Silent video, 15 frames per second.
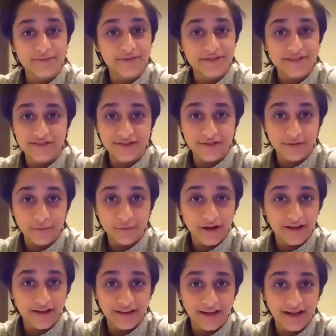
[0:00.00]
position
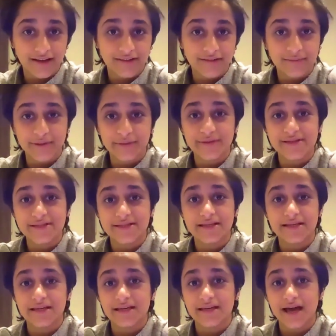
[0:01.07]
working at
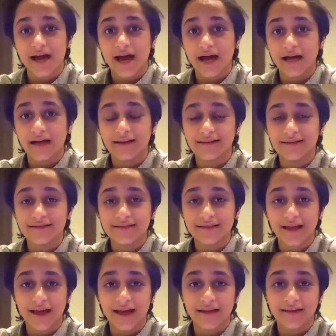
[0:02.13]
BBC and